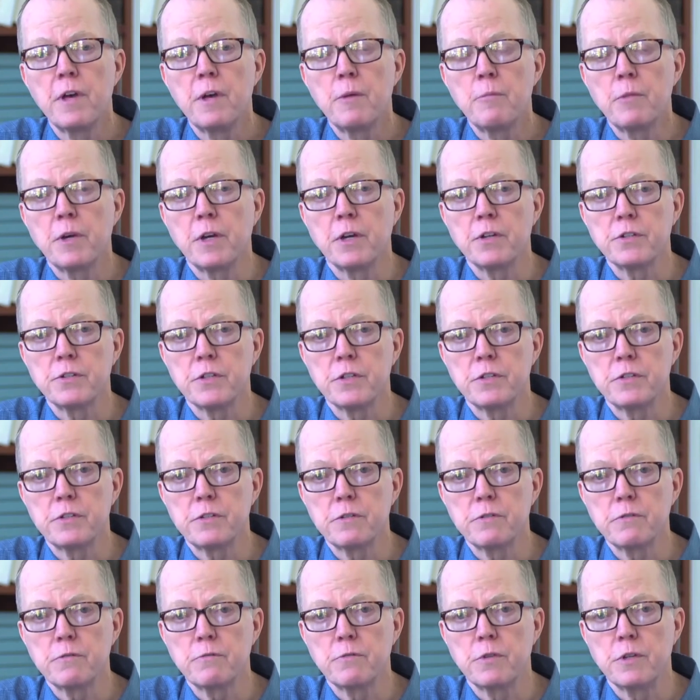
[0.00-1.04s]
because it's
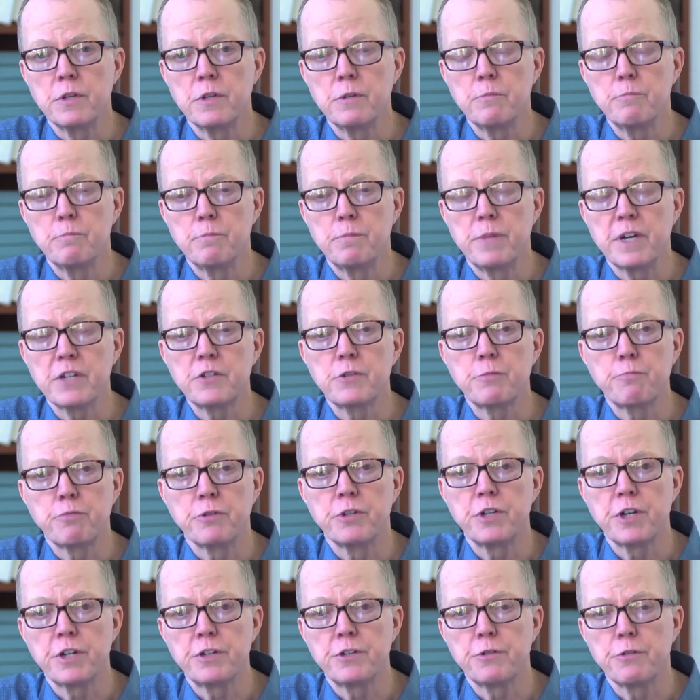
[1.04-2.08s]
the best
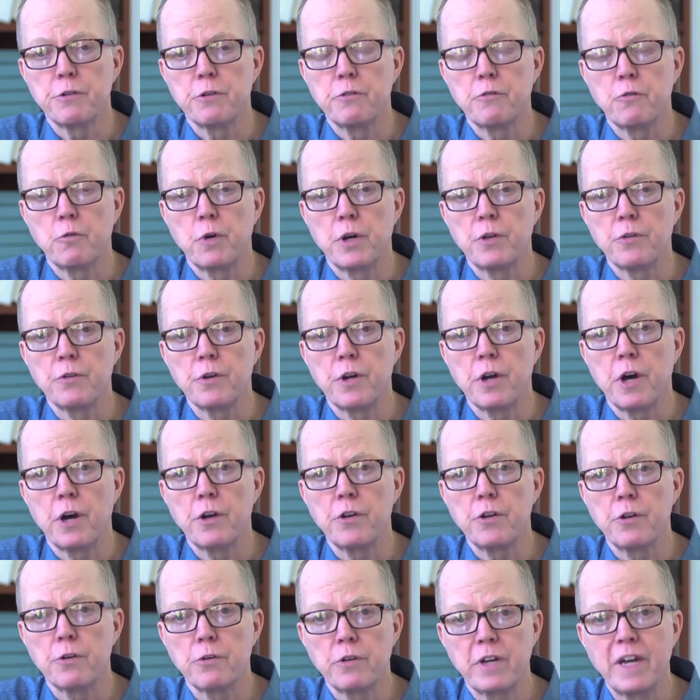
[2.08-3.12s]
predictor of whether or
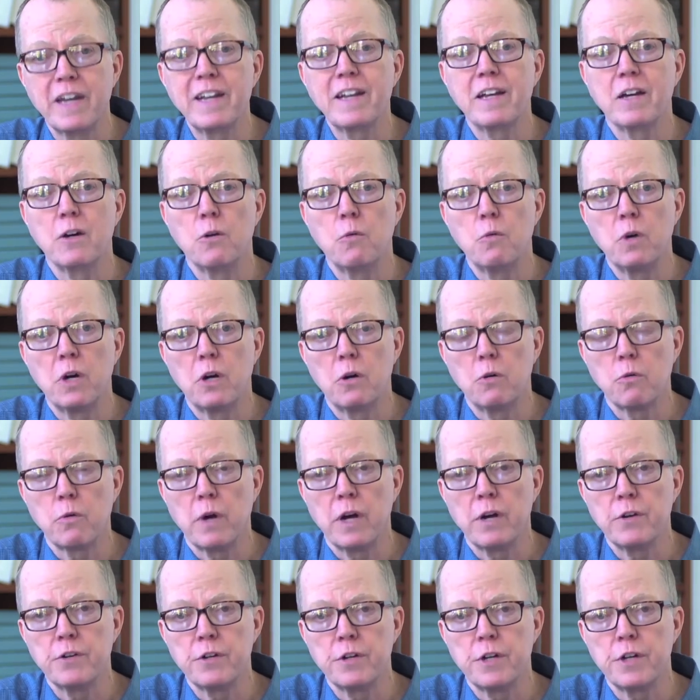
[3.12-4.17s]
not you're getting a
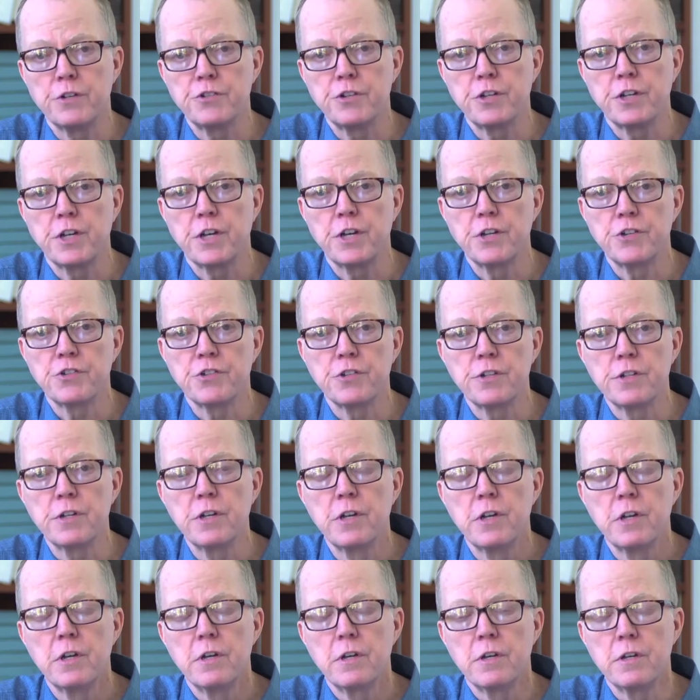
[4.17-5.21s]
well-rounded education
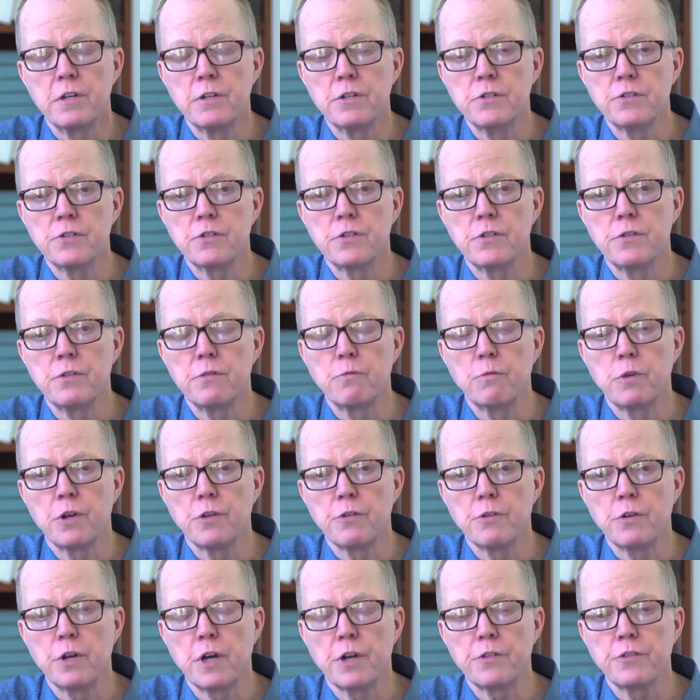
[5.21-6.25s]
is
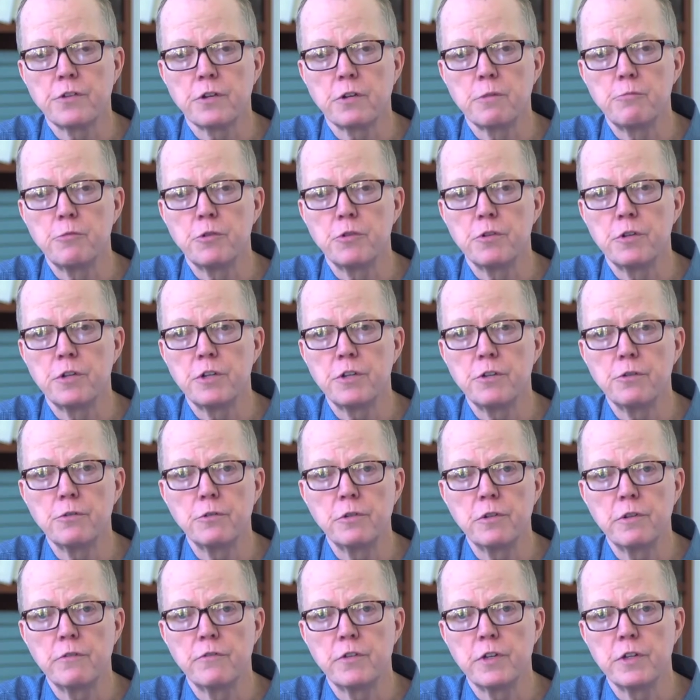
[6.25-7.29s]
whether or not the community you
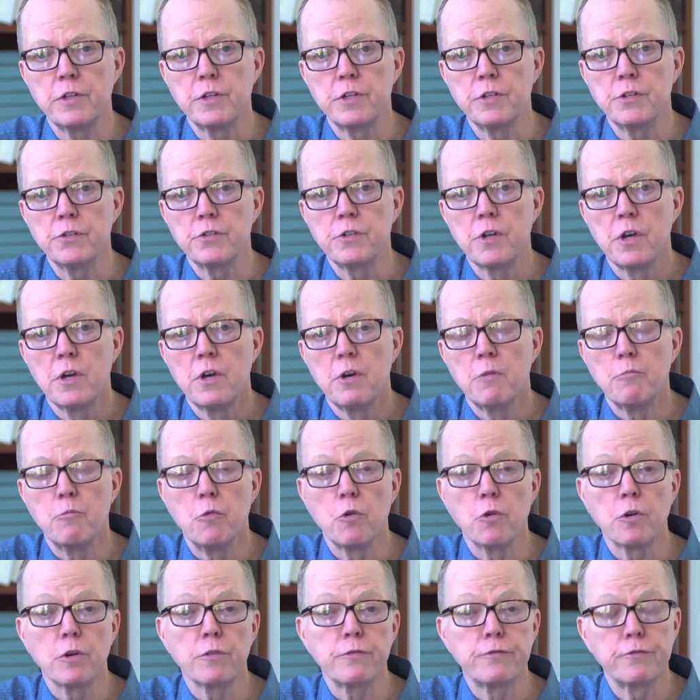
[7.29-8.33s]
live in is
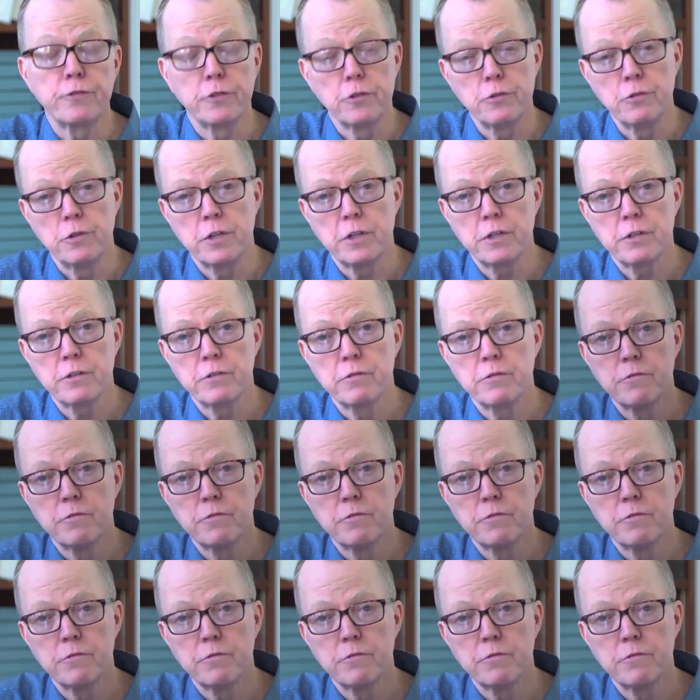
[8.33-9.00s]
more affluent.